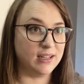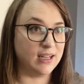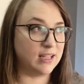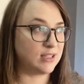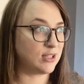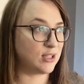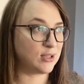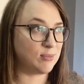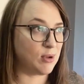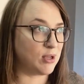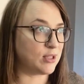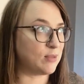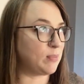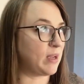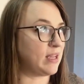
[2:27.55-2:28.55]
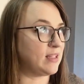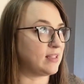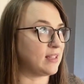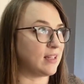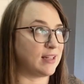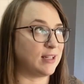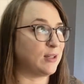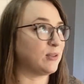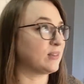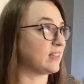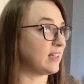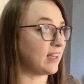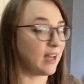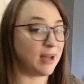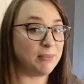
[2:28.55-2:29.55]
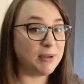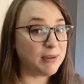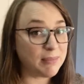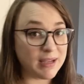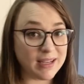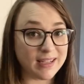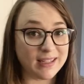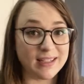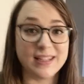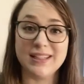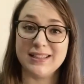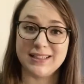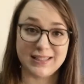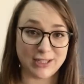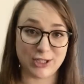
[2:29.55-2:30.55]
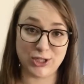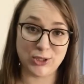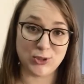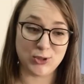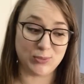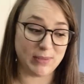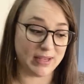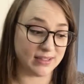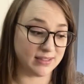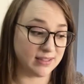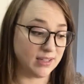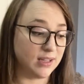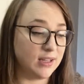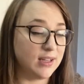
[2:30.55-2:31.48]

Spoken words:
It's a small space and I don't think I'm gonna make such a huge mess.